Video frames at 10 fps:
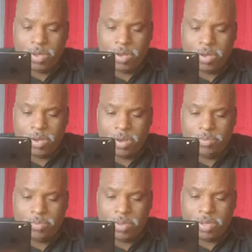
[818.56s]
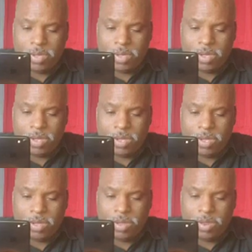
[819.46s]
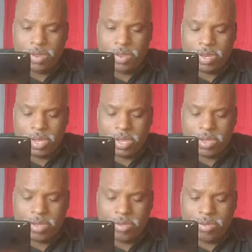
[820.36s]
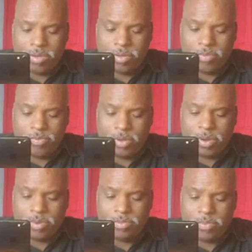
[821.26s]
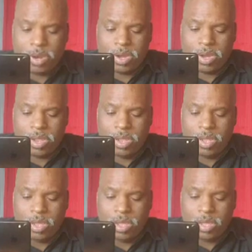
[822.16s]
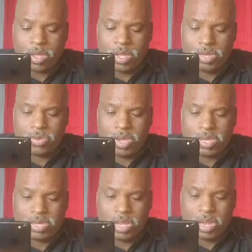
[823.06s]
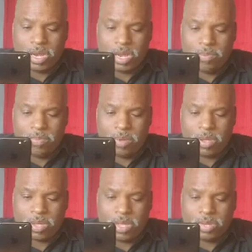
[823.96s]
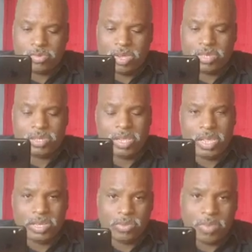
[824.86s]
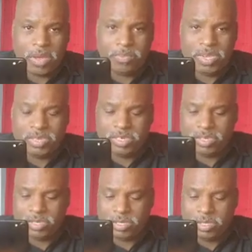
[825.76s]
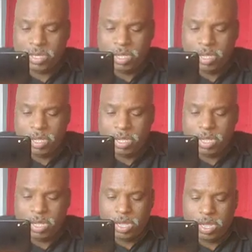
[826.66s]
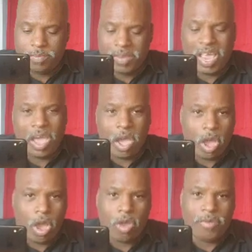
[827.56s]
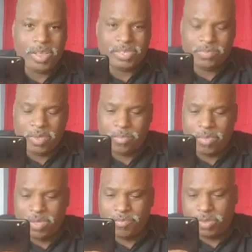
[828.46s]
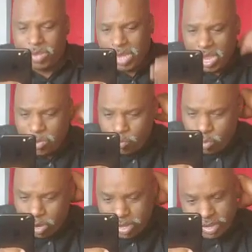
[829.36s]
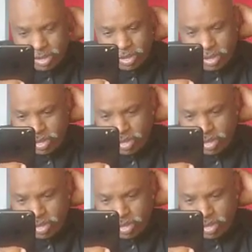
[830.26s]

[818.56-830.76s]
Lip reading: a little bit down for the brightening. Contrast, I love putting contrast into my pictures. That always been me from day one.